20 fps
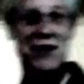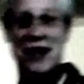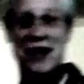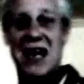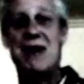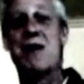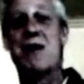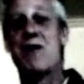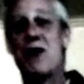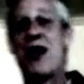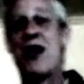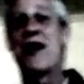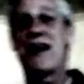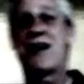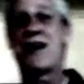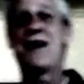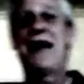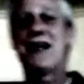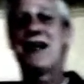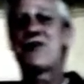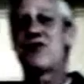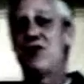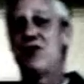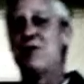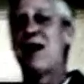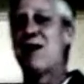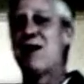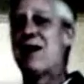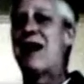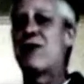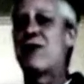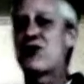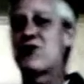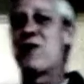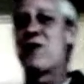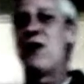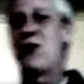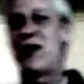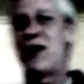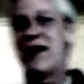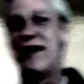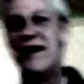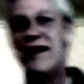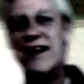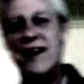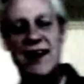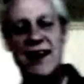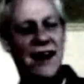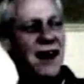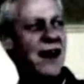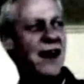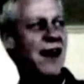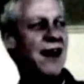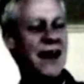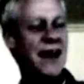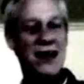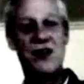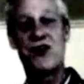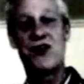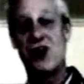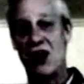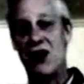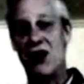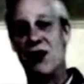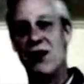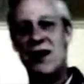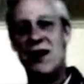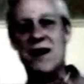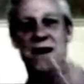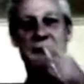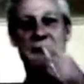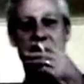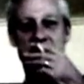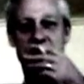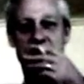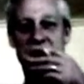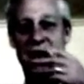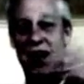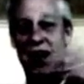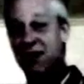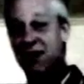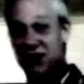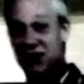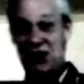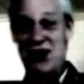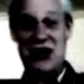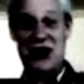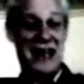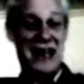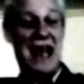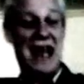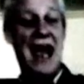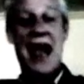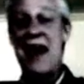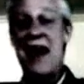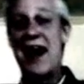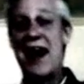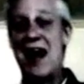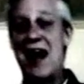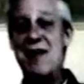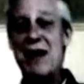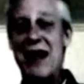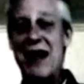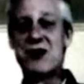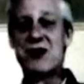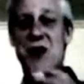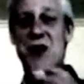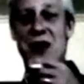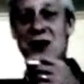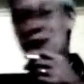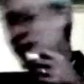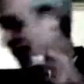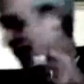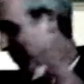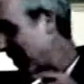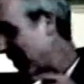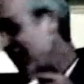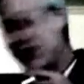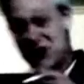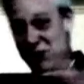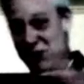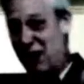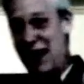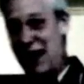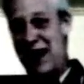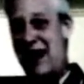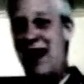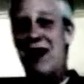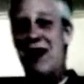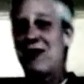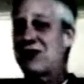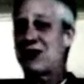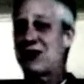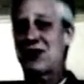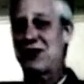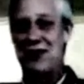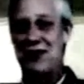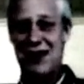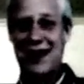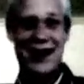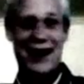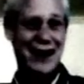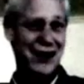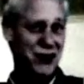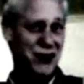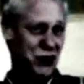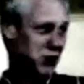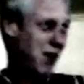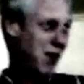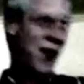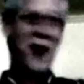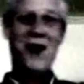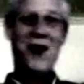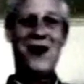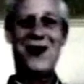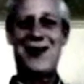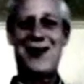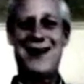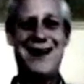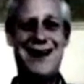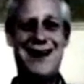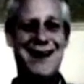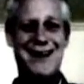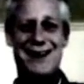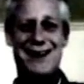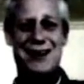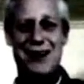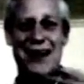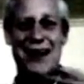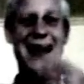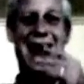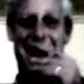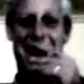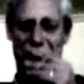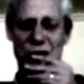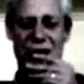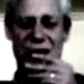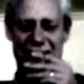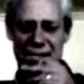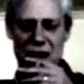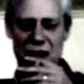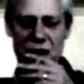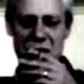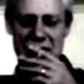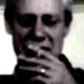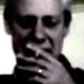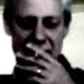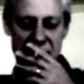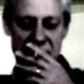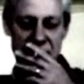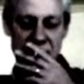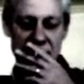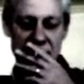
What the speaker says: Every time I'm not in the classroom, I'm out smoking. And so, since I can, I may as well do it, right? It's my house. I can smoke. Yeah, good. Okay.